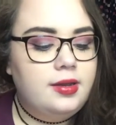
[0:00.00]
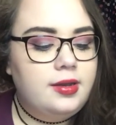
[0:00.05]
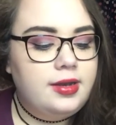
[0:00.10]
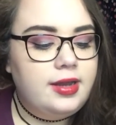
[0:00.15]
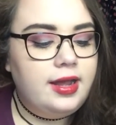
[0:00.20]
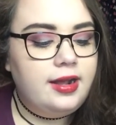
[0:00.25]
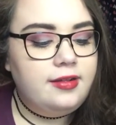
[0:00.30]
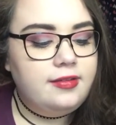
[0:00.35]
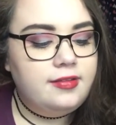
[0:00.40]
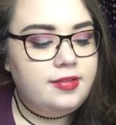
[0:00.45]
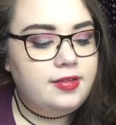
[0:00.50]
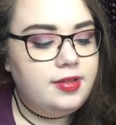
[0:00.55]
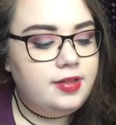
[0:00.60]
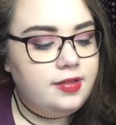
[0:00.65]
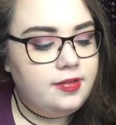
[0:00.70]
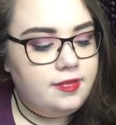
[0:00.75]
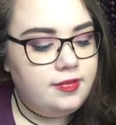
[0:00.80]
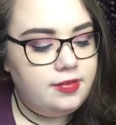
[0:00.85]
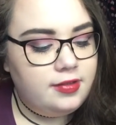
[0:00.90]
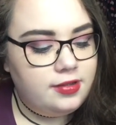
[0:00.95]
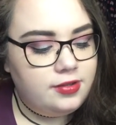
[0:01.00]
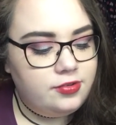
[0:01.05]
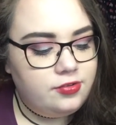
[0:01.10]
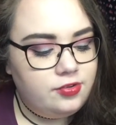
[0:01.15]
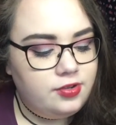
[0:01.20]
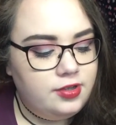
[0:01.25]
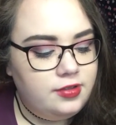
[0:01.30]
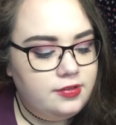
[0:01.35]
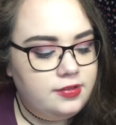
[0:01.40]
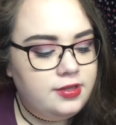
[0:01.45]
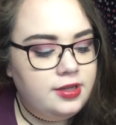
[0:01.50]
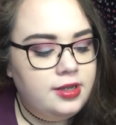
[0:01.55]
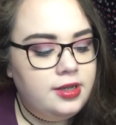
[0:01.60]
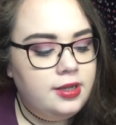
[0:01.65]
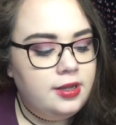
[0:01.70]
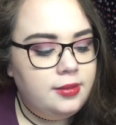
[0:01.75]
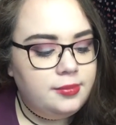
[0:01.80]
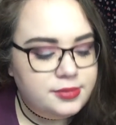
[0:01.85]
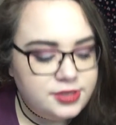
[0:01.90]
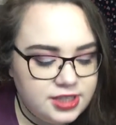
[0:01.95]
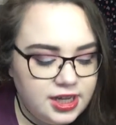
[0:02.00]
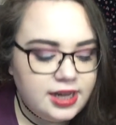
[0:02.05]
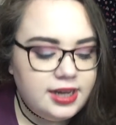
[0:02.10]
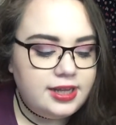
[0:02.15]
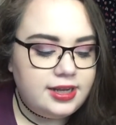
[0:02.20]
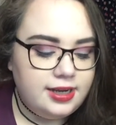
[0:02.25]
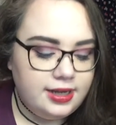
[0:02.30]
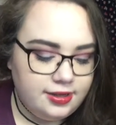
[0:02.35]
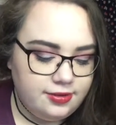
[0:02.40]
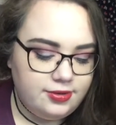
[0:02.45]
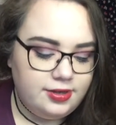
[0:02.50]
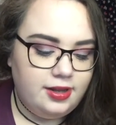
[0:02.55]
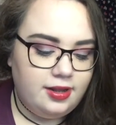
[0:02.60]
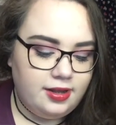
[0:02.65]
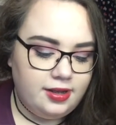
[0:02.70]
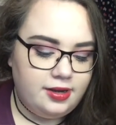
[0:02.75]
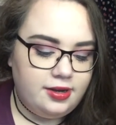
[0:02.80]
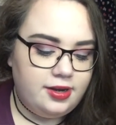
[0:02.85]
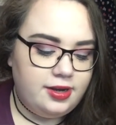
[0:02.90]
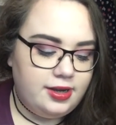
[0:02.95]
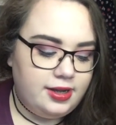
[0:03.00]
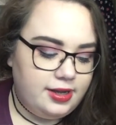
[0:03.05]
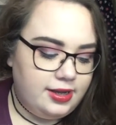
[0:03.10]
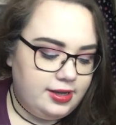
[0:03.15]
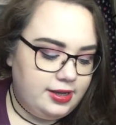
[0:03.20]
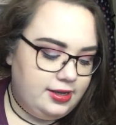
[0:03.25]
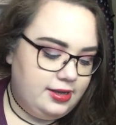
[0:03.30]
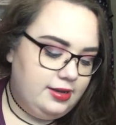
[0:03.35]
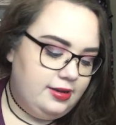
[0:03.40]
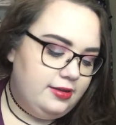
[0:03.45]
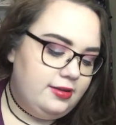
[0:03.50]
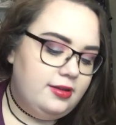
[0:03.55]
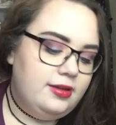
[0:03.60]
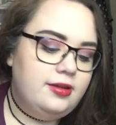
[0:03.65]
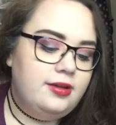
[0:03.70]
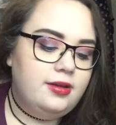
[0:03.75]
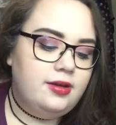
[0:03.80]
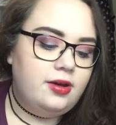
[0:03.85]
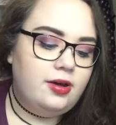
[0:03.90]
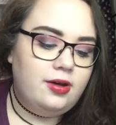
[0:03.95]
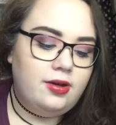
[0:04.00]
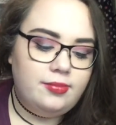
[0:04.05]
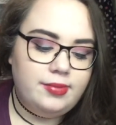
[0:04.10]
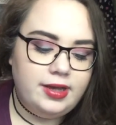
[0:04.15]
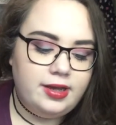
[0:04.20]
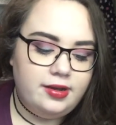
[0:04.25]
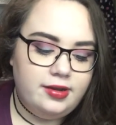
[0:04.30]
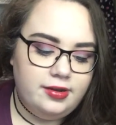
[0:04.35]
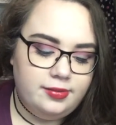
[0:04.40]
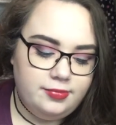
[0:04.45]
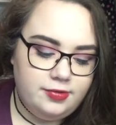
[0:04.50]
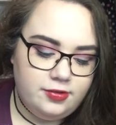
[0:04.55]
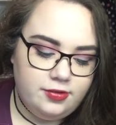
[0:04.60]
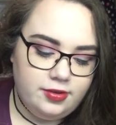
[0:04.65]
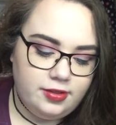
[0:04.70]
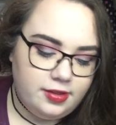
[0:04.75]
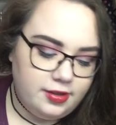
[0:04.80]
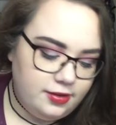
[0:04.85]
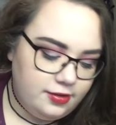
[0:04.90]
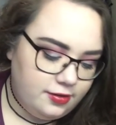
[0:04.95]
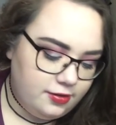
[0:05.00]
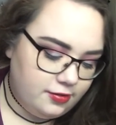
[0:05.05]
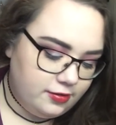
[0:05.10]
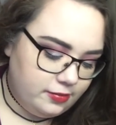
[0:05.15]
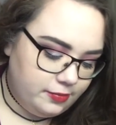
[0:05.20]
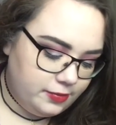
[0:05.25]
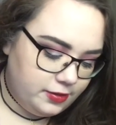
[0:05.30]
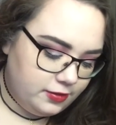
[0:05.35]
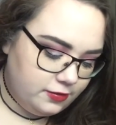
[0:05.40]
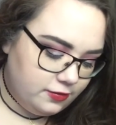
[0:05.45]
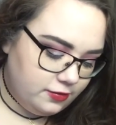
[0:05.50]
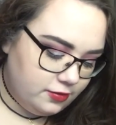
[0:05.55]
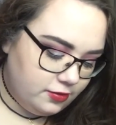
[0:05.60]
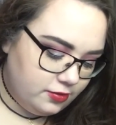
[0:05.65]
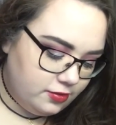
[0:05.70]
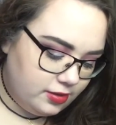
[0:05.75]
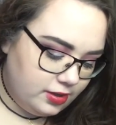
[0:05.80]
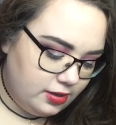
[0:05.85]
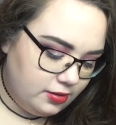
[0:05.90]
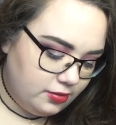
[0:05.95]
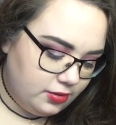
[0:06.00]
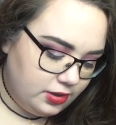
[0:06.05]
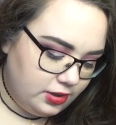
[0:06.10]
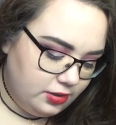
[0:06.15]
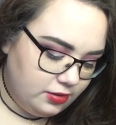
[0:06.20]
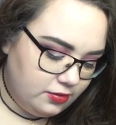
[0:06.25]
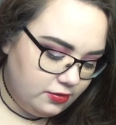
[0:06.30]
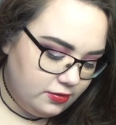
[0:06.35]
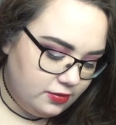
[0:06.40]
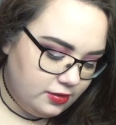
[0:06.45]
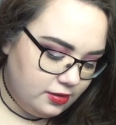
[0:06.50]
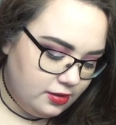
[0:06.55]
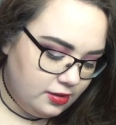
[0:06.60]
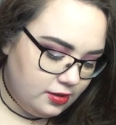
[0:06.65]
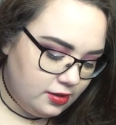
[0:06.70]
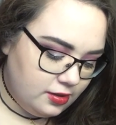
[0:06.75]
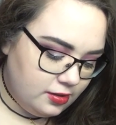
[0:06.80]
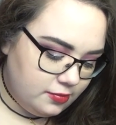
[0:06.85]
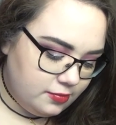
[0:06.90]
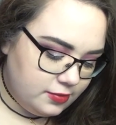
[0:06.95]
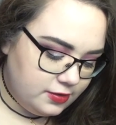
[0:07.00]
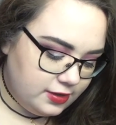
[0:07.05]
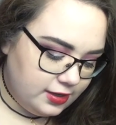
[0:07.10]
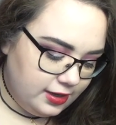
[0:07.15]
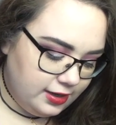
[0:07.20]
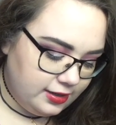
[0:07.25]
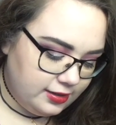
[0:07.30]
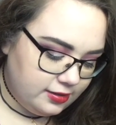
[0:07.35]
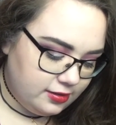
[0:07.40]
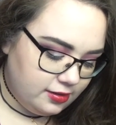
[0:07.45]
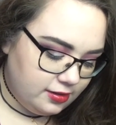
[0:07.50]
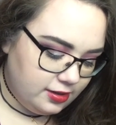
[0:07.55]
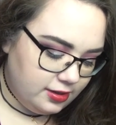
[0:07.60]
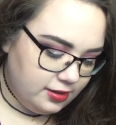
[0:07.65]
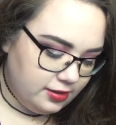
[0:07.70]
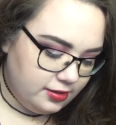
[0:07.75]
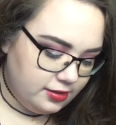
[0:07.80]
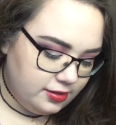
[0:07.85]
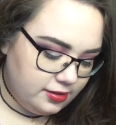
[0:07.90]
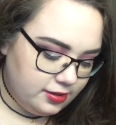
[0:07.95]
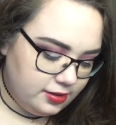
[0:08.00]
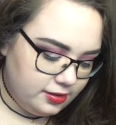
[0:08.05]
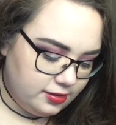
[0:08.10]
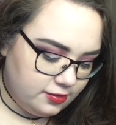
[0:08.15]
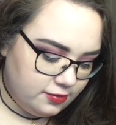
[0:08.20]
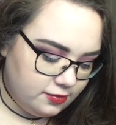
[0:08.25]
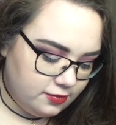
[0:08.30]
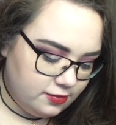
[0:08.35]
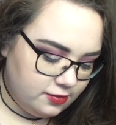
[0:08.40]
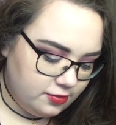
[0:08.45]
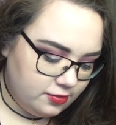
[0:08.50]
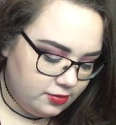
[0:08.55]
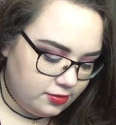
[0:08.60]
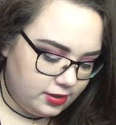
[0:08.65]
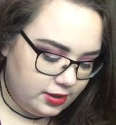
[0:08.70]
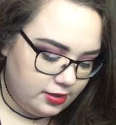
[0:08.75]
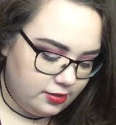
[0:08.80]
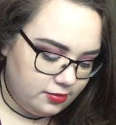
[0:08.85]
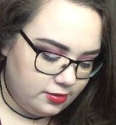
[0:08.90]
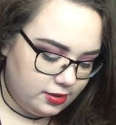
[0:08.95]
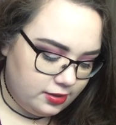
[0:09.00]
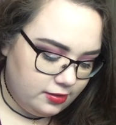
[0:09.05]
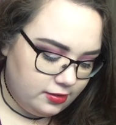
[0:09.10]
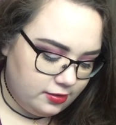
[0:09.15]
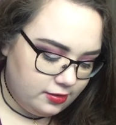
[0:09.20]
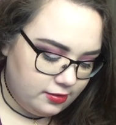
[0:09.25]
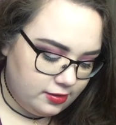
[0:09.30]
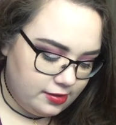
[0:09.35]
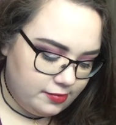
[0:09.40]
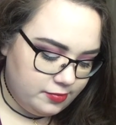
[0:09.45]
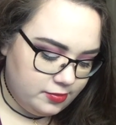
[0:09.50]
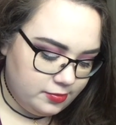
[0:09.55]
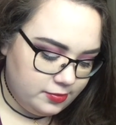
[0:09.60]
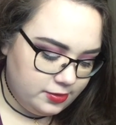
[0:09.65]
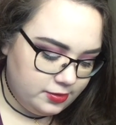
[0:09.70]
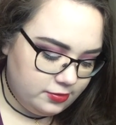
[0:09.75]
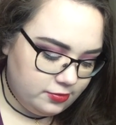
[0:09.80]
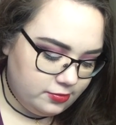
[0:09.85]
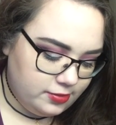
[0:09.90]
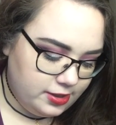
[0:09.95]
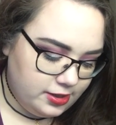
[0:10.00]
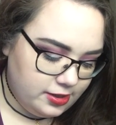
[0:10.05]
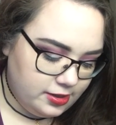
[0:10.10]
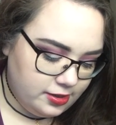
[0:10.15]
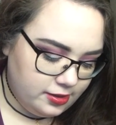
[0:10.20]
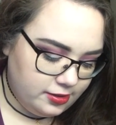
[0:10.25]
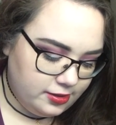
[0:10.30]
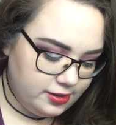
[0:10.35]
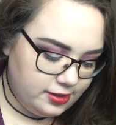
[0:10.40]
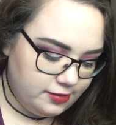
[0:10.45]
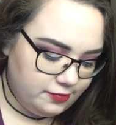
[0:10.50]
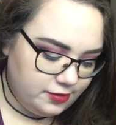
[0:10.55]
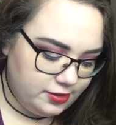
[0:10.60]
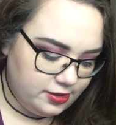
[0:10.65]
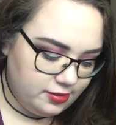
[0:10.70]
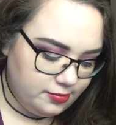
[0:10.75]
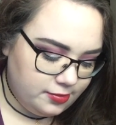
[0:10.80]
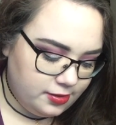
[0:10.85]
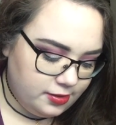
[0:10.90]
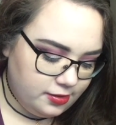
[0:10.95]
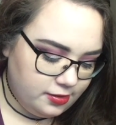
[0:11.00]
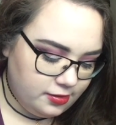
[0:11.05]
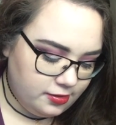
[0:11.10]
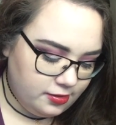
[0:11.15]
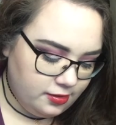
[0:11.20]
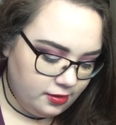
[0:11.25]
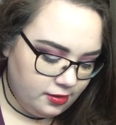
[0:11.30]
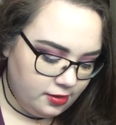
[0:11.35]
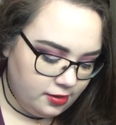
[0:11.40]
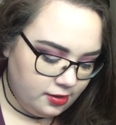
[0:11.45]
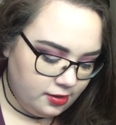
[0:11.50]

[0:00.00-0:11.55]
Next is the Catrice Metallic Liquid Liner, and oh my god, I'm so excited to use it, but I just don't know how I'm going to use metallic eyeliner. Like, I just don't know how that's acceptable to wear on an everyday basis.